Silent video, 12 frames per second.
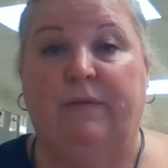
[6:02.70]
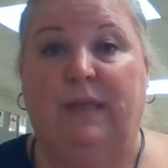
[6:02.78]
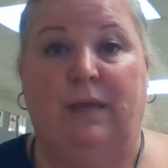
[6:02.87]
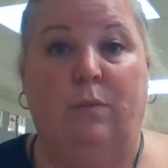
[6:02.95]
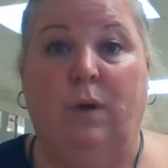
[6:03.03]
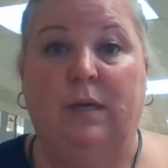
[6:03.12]

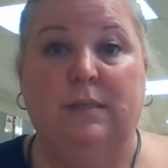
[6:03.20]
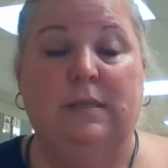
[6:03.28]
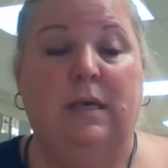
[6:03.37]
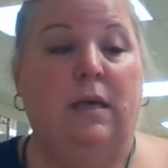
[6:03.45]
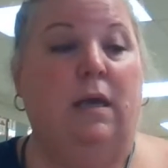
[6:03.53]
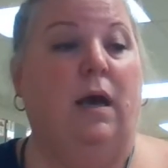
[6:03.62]
everything was.
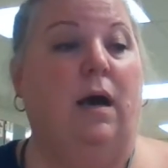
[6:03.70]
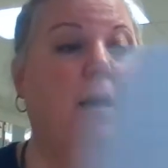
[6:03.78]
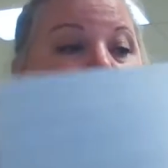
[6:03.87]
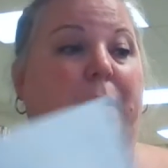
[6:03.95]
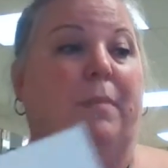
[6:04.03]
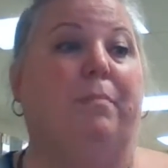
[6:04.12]

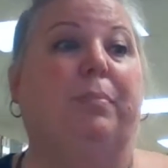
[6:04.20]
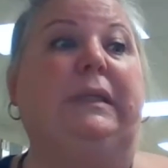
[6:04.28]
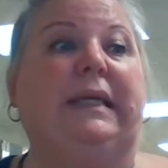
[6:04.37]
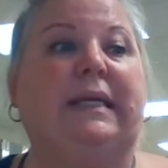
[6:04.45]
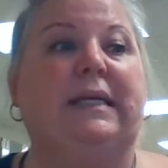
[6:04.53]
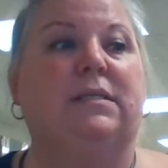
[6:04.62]
But
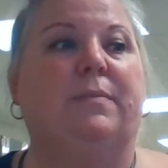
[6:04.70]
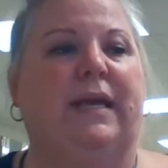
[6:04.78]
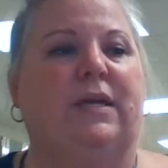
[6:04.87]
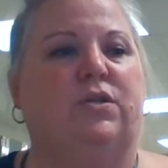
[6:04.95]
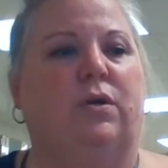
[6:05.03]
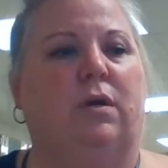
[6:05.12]
please
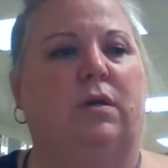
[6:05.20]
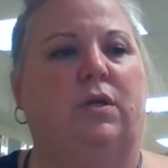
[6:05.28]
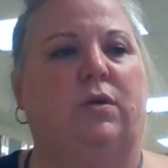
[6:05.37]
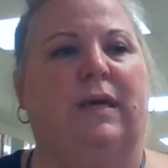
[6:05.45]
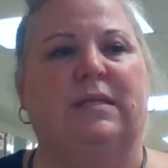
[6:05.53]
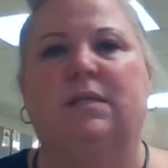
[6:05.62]
make sure
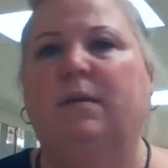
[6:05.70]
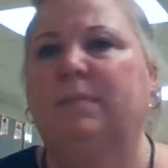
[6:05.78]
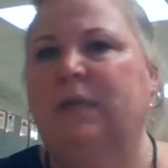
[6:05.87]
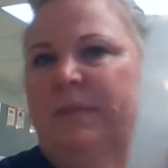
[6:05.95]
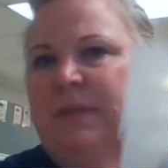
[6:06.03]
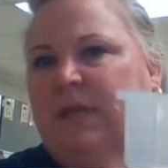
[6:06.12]
you get some
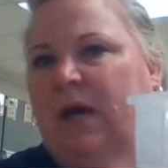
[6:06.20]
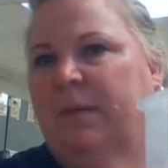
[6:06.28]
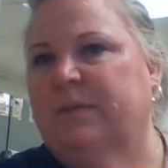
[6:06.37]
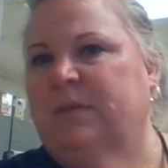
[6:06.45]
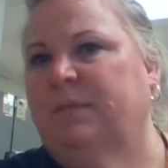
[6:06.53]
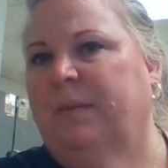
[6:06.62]
type of tub
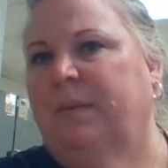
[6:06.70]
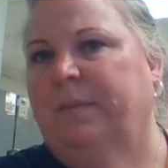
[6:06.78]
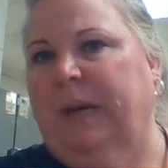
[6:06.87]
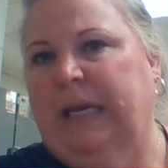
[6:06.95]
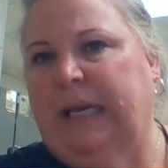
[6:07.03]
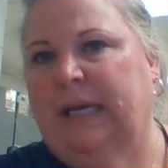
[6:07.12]
or some type of
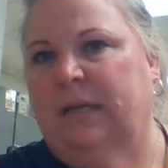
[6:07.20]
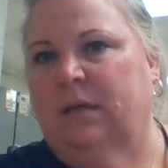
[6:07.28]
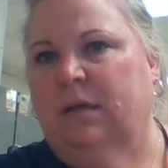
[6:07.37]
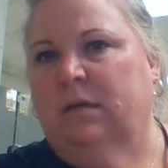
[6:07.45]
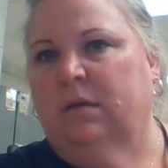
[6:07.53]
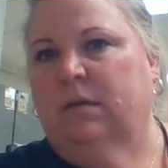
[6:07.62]
bucket
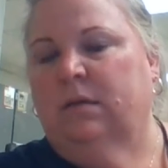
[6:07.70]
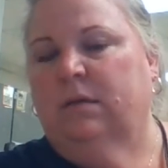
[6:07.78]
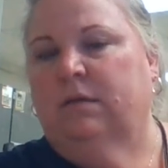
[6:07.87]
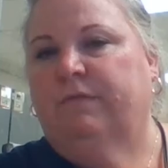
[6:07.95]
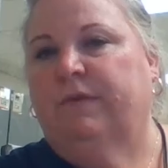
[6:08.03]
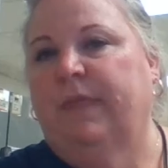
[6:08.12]

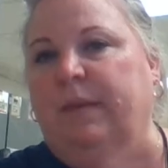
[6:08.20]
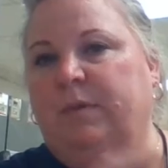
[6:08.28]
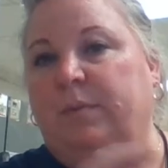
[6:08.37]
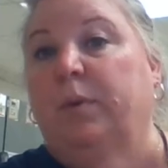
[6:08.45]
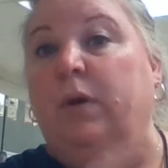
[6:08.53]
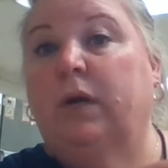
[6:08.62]
for them
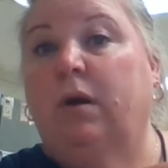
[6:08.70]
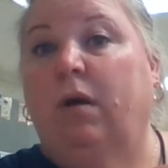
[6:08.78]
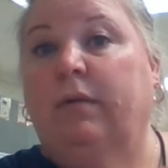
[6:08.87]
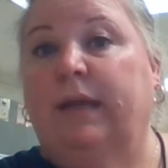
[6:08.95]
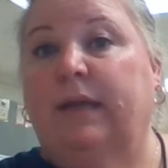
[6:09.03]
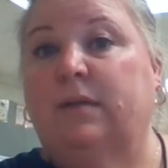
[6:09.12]
to put it
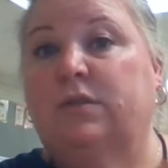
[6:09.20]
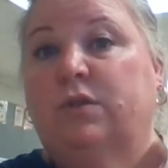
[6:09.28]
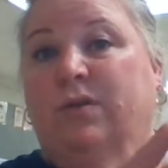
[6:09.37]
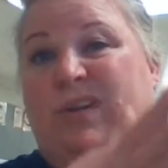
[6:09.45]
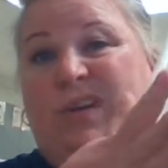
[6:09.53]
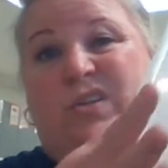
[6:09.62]
all in,
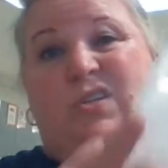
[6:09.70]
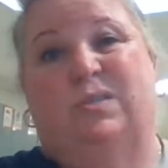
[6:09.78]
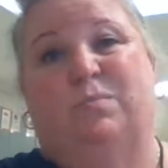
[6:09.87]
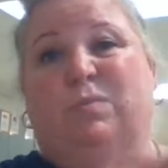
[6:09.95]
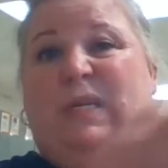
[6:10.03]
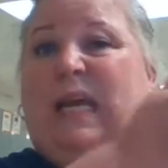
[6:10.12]
so that you can
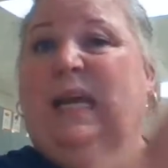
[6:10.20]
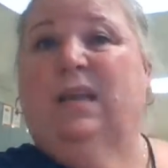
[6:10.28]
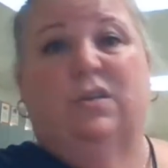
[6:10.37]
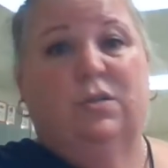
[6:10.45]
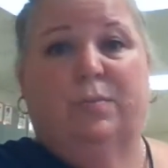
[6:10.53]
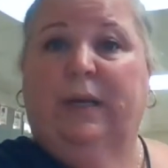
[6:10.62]
just take it
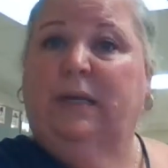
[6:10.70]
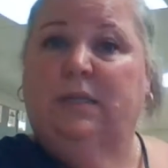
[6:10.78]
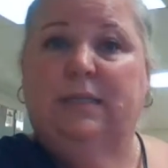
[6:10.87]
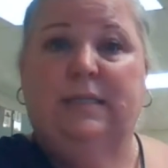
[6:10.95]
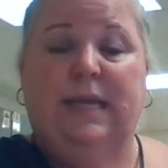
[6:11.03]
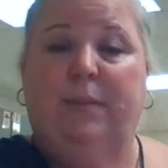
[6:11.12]
and just bring it to
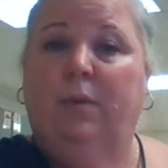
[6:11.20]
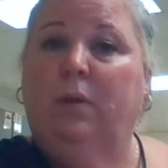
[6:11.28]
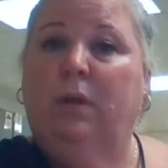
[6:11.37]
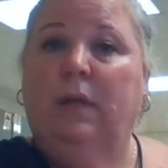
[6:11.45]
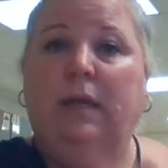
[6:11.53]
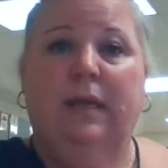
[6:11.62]
the
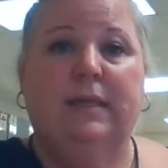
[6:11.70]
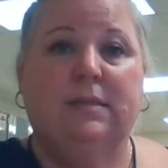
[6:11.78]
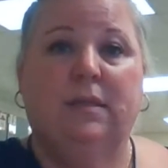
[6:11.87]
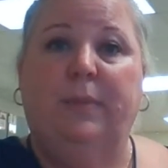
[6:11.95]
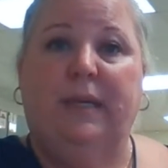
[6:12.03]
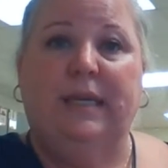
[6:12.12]
table. It's
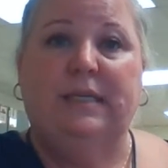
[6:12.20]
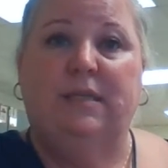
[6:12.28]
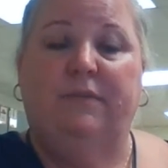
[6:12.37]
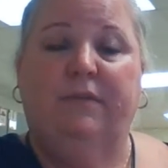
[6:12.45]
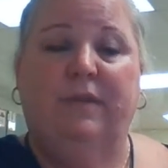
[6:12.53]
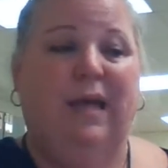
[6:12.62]
going to be
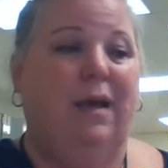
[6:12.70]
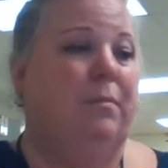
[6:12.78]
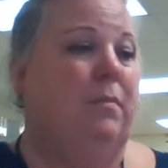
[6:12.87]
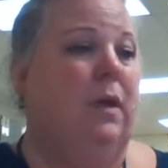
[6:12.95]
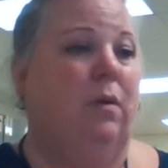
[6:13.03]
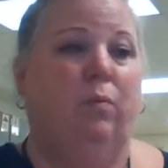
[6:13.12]
easy for
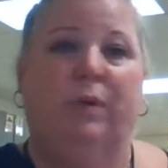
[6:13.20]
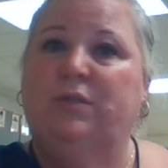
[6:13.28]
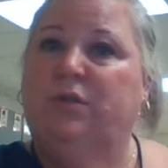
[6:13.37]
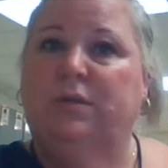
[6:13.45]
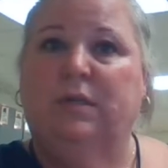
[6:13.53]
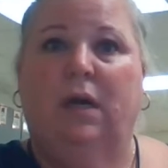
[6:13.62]
them.
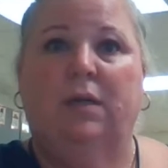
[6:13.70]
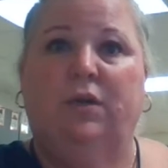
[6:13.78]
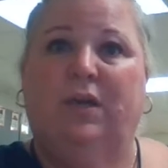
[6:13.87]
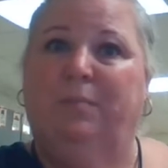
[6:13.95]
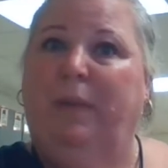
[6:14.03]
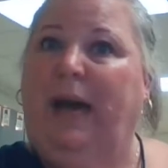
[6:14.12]
Once you're done, you
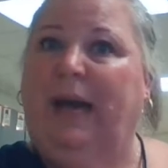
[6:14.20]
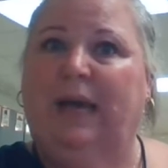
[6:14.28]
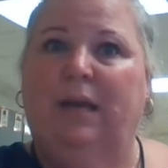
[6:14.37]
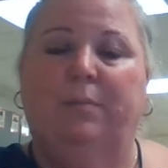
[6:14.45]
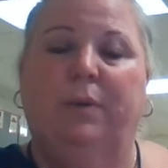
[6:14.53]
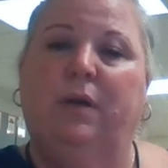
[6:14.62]
could pack
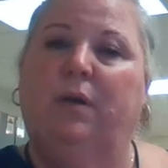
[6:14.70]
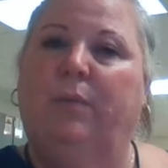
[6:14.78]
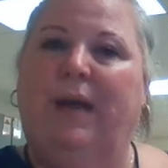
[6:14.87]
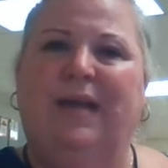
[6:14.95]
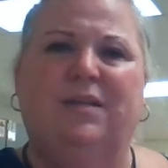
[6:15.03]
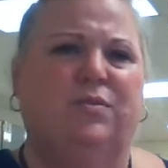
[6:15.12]
it and put it
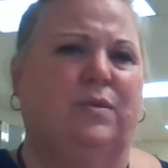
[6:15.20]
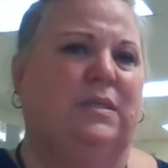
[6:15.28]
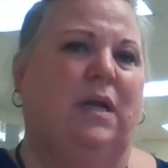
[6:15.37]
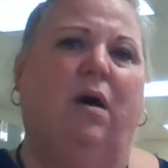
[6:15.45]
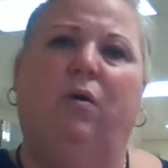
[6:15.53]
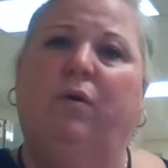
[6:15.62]
away so it's
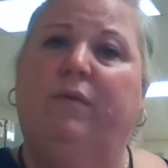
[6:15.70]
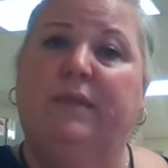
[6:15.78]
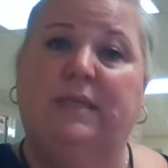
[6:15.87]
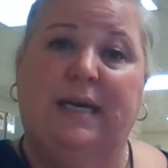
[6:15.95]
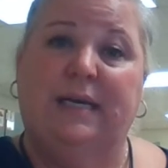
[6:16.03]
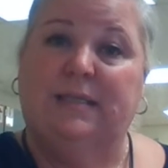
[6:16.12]
not all over
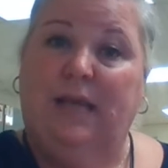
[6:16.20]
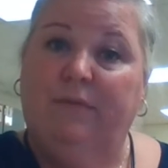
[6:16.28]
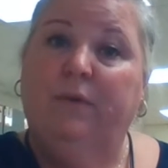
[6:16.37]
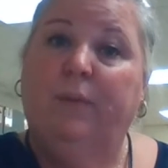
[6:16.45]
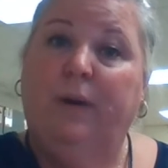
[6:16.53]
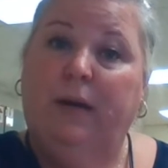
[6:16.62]
the desk
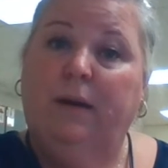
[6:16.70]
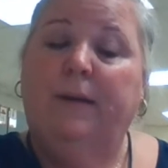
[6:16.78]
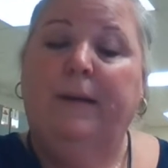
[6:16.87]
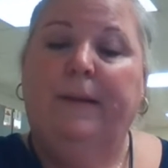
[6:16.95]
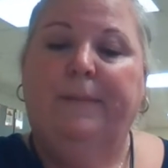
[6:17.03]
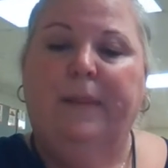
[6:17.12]
everywhere.
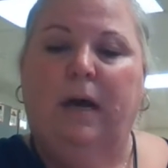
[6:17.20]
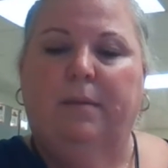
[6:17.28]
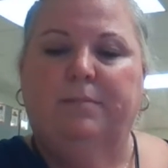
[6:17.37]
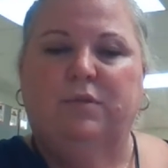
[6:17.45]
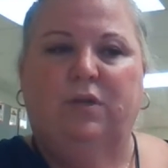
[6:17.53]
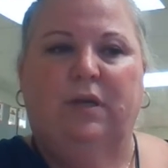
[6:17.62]

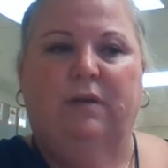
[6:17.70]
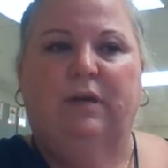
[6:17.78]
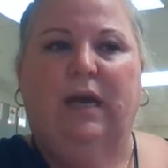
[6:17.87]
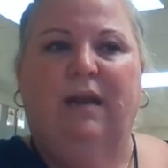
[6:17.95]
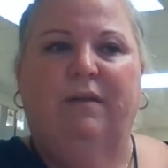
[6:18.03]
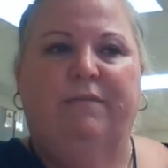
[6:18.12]
So you can
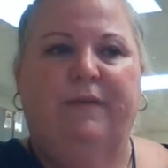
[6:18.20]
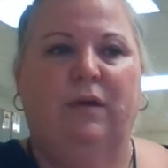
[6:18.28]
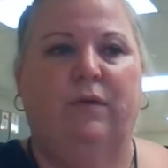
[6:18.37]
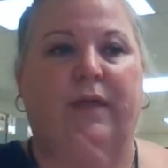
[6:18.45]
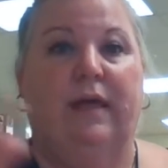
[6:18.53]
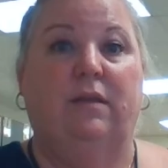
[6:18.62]
kind of
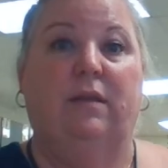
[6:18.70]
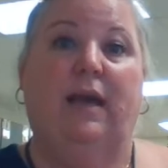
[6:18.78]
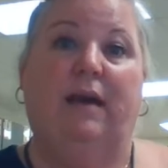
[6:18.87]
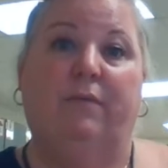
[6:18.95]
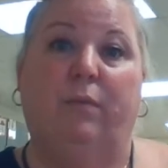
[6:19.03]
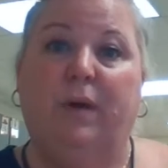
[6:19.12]
feel that they
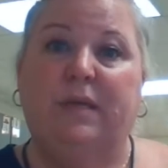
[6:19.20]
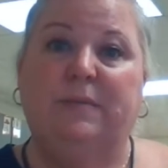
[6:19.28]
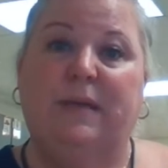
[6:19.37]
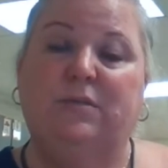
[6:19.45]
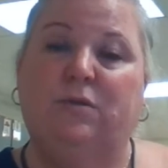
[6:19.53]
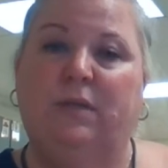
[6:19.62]
have a
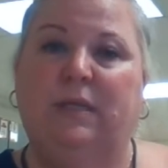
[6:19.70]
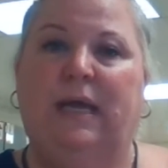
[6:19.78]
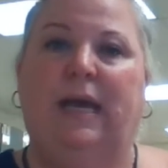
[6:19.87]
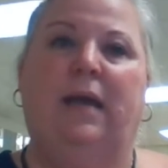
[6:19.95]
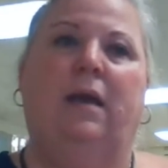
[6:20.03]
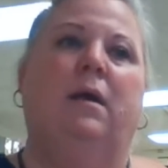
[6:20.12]
workspace during the
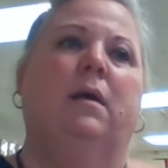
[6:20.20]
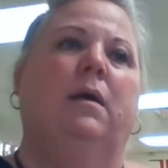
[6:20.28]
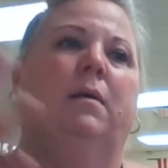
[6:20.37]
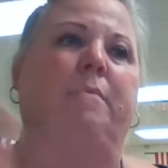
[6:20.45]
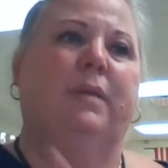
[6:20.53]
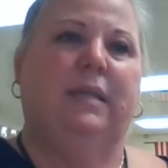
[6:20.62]
day,
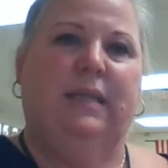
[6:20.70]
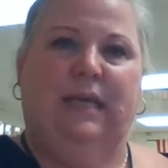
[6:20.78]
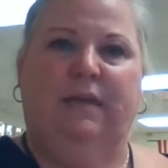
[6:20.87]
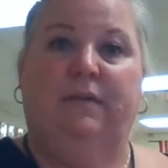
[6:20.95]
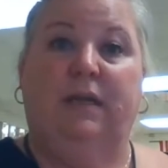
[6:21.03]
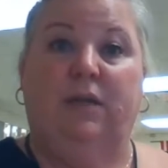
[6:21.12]
but in
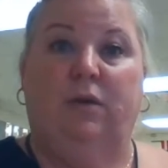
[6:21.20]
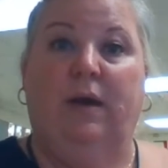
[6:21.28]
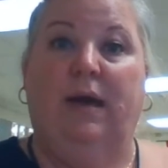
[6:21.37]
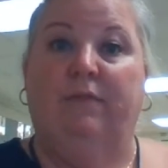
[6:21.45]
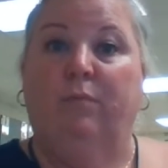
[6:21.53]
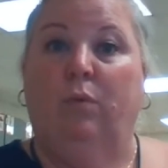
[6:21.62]
the evening you
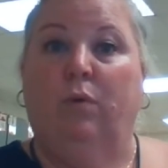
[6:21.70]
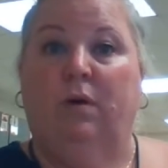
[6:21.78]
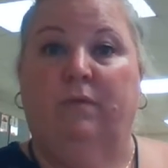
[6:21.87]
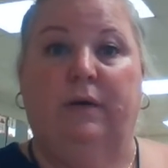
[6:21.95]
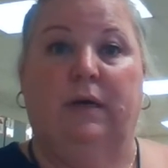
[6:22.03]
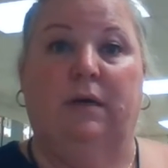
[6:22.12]
have more
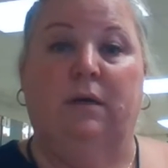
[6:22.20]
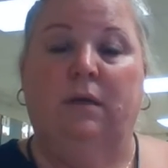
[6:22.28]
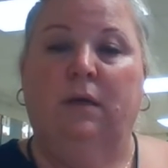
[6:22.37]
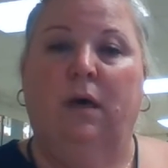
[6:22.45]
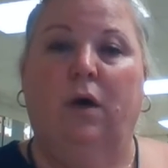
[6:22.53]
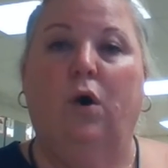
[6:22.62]
of a
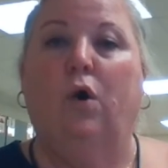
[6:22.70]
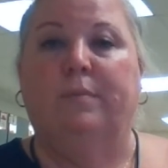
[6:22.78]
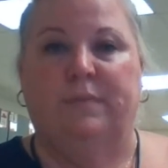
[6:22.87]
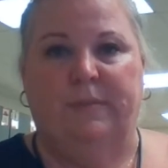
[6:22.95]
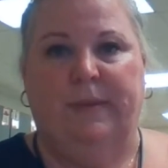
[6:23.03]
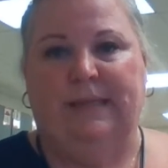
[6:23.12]

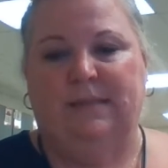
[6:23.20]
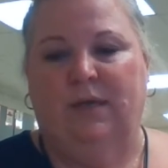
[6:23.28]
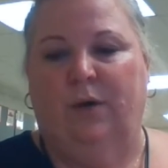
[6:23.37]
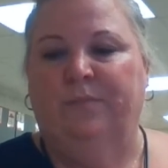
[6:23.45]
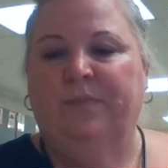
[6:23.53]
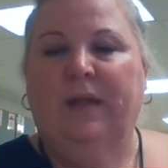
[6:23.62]
home space.
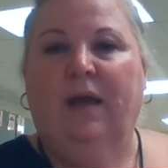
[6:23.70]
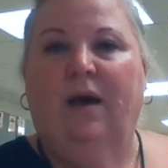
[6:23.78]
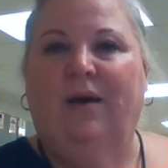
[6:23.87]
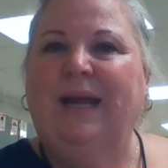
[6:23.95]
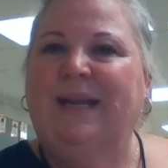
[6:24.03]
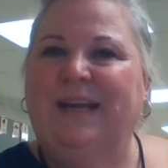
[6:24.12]
So, all
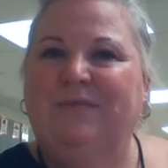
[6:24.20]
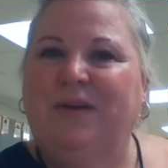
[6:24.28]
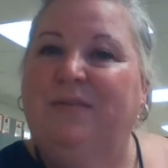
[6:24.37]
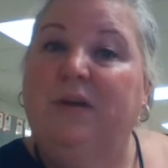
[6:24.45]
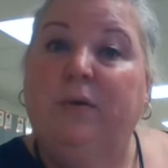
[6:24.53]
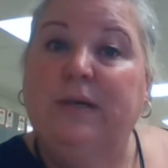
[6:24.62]
right, if you
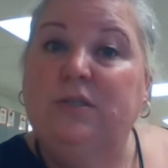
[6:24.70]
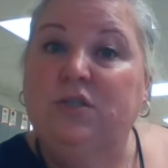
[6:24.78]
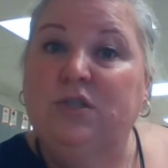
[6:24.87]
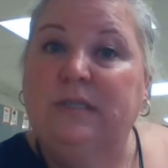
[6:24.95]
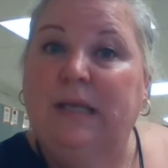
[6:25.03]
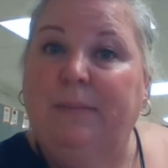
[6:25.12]
have any
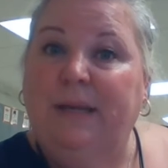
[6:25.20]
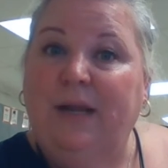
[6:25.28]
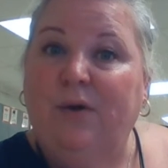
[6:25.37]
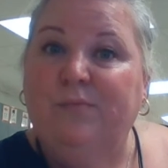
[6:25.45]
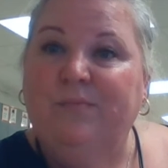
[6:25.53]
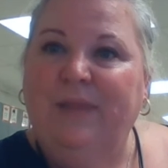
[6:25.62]
questions, just let me
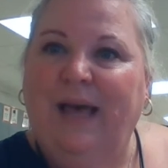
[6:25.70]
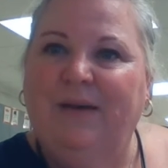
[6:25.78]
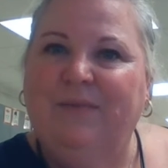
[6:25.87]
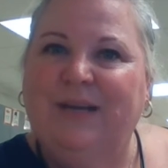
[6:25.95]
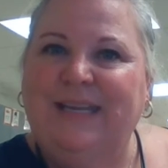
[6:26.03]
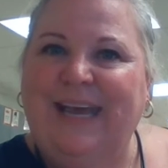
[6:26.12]
know.
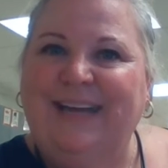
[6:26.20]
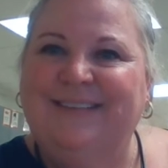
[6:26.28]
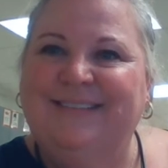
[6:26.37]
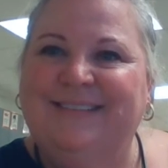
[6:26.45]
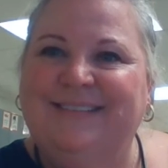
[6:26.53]
Have a good day.